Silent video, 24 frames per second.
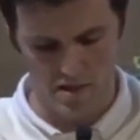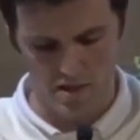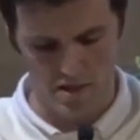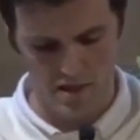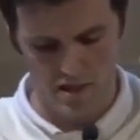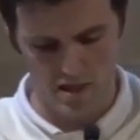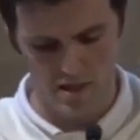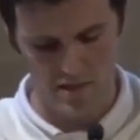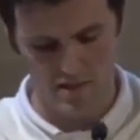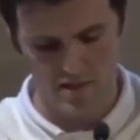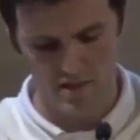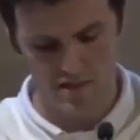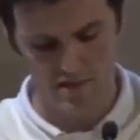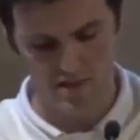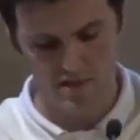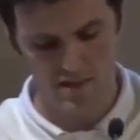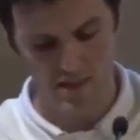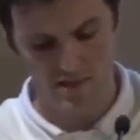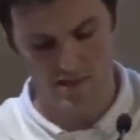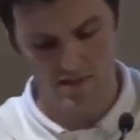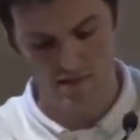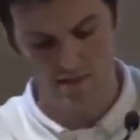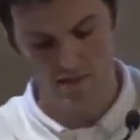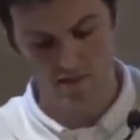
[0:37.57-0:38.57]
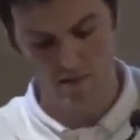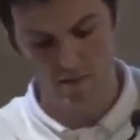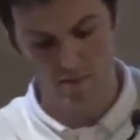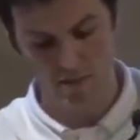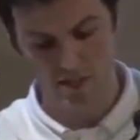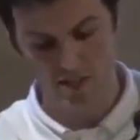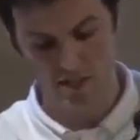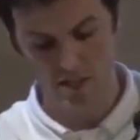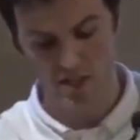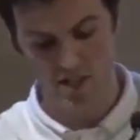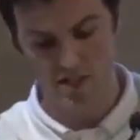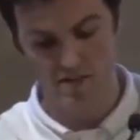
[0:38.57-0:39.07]
It is thus an
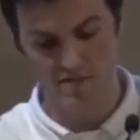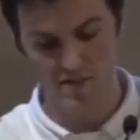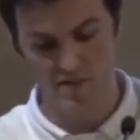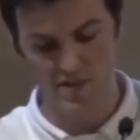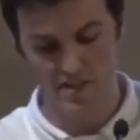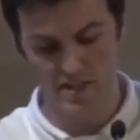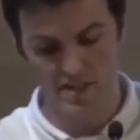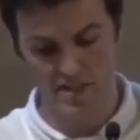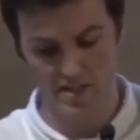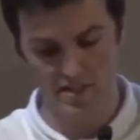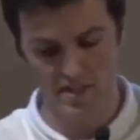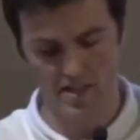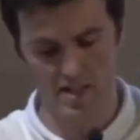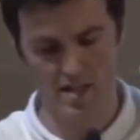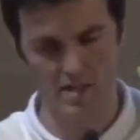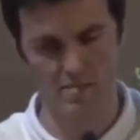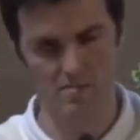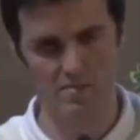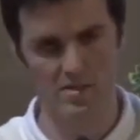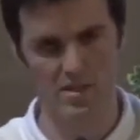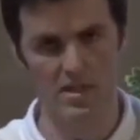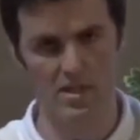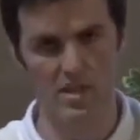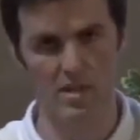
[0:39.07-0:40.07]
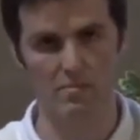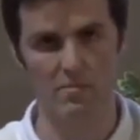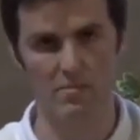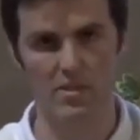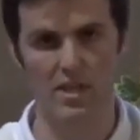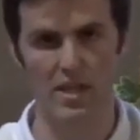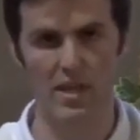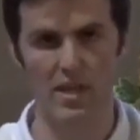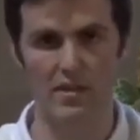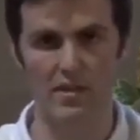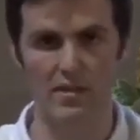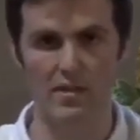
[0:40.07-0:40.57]
especially fitting time to come
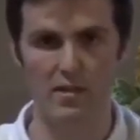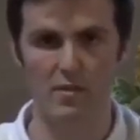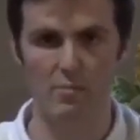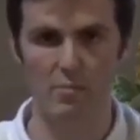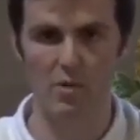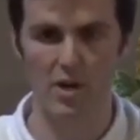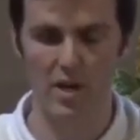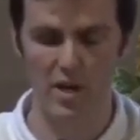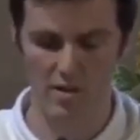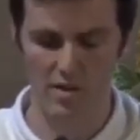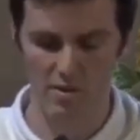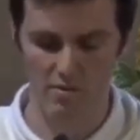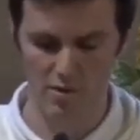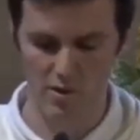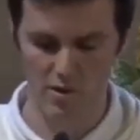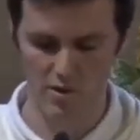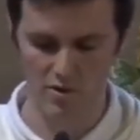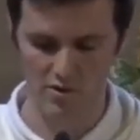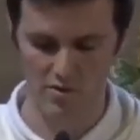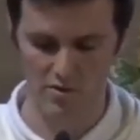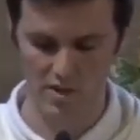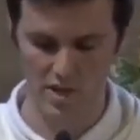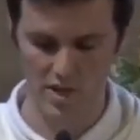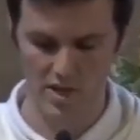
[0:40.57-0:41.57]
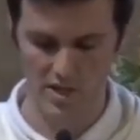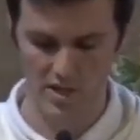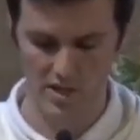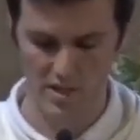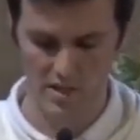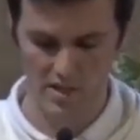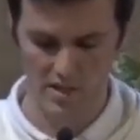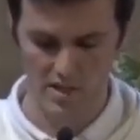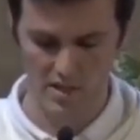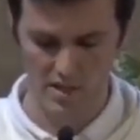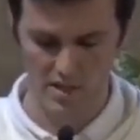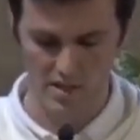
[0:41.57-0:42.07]
together to pray the Rosary
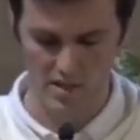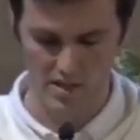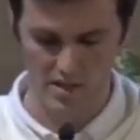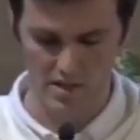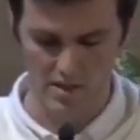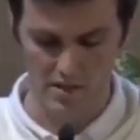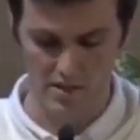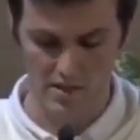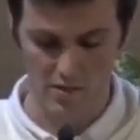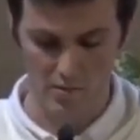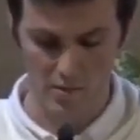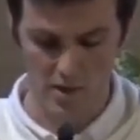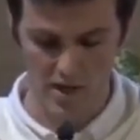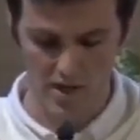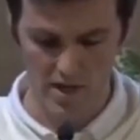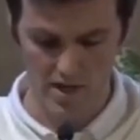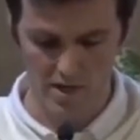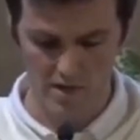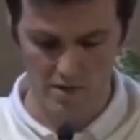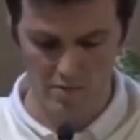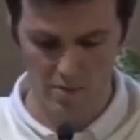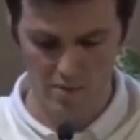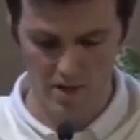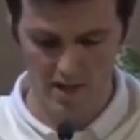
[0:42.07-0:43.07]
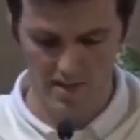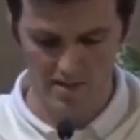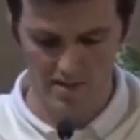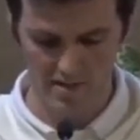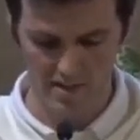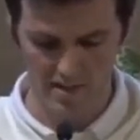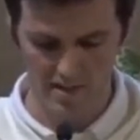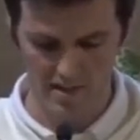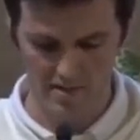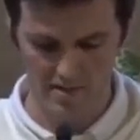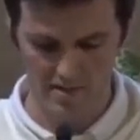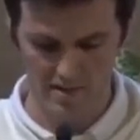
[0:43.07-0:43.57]
as a way of
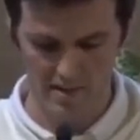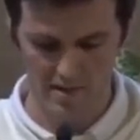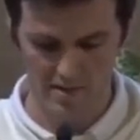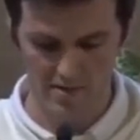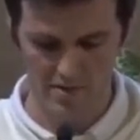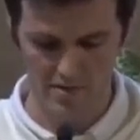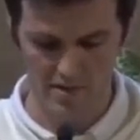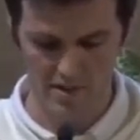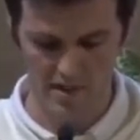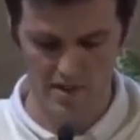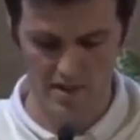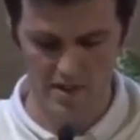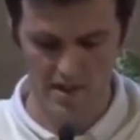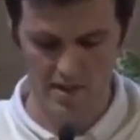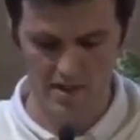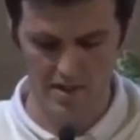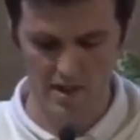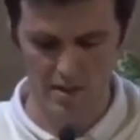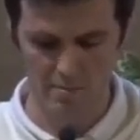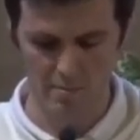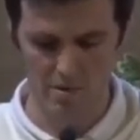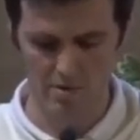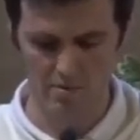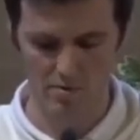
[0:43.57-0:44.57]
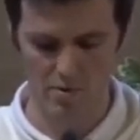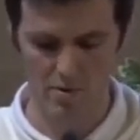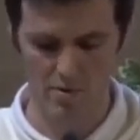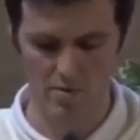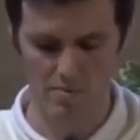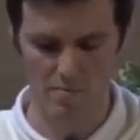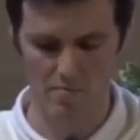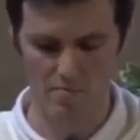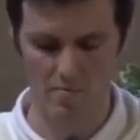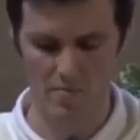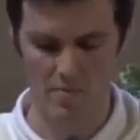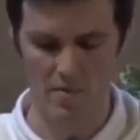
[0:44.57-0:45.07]
placing ourselves in that upper
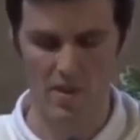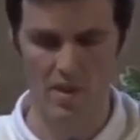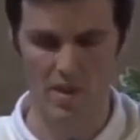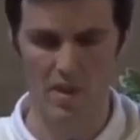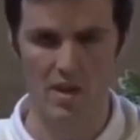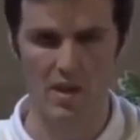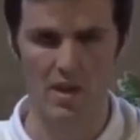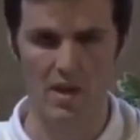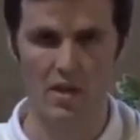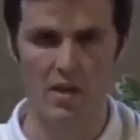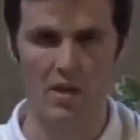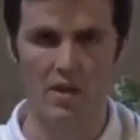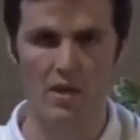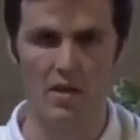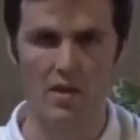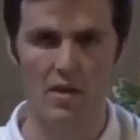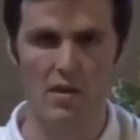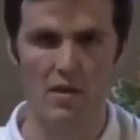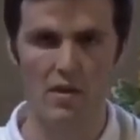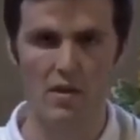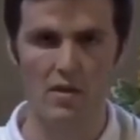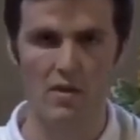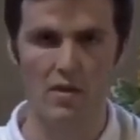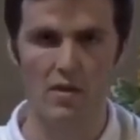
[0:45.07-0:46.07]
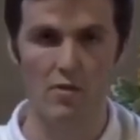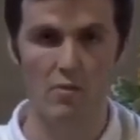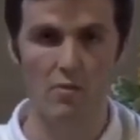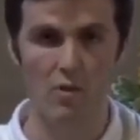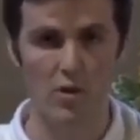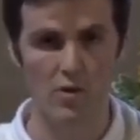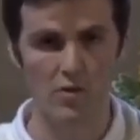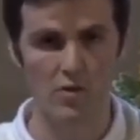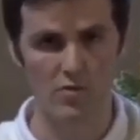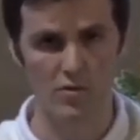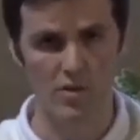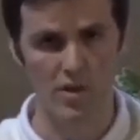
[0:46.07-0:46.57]
room. The
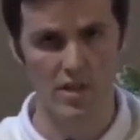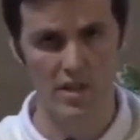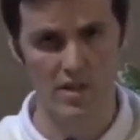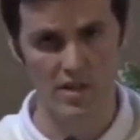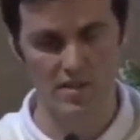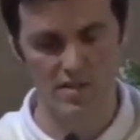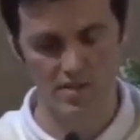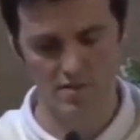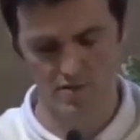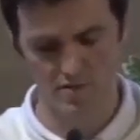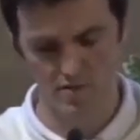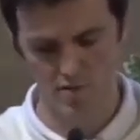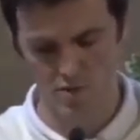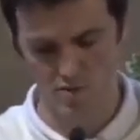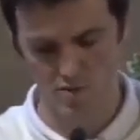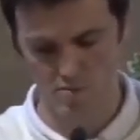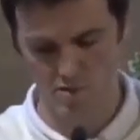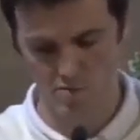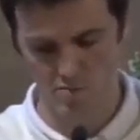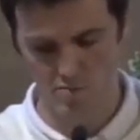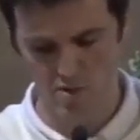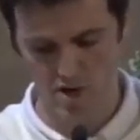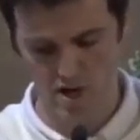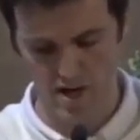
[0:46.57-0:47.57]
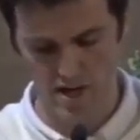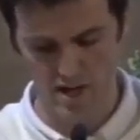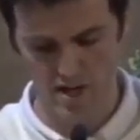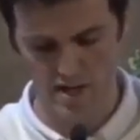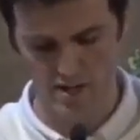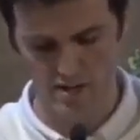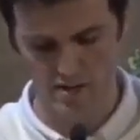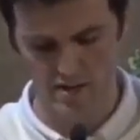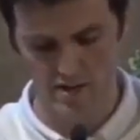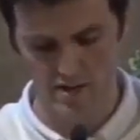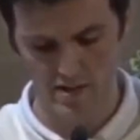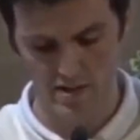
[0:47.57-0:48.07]
Rosary is a form of
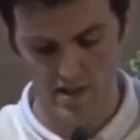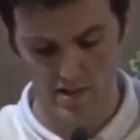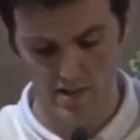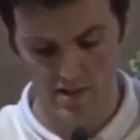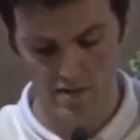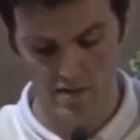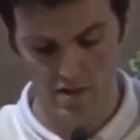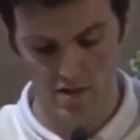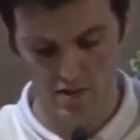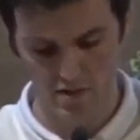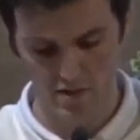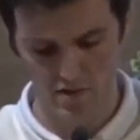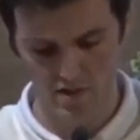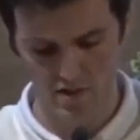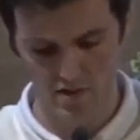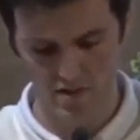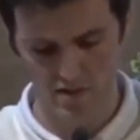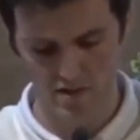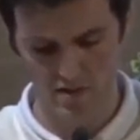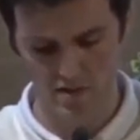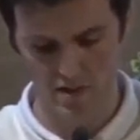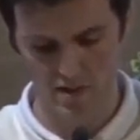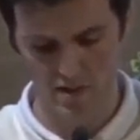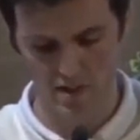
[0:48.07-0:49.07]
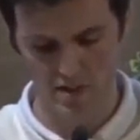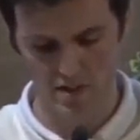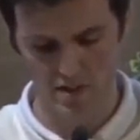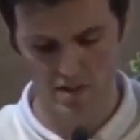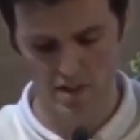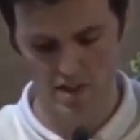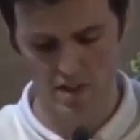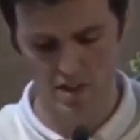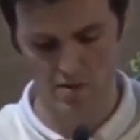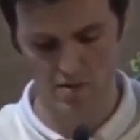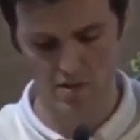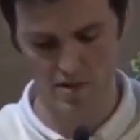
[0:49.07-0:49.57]
prayer that is constant and
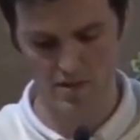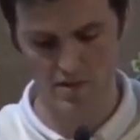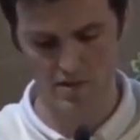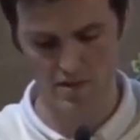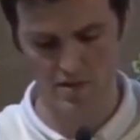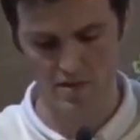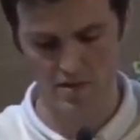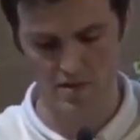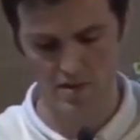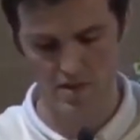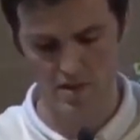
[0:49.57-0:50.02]
continuous,